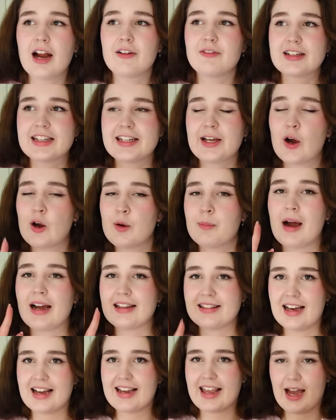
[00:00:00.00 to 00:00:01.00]
I really hope I
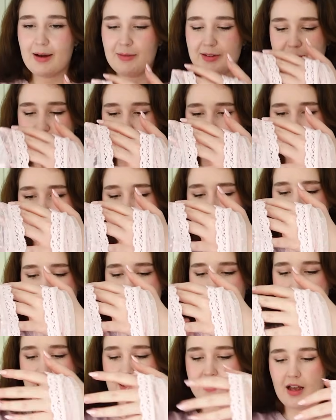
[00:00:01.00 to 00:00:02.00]
like how it looks on
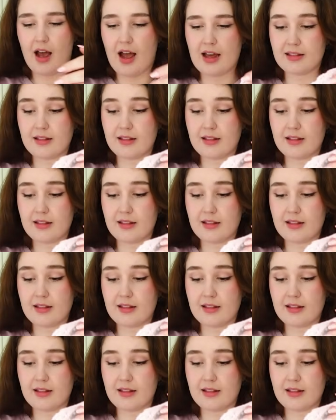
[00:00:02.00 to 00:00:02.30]
me, because I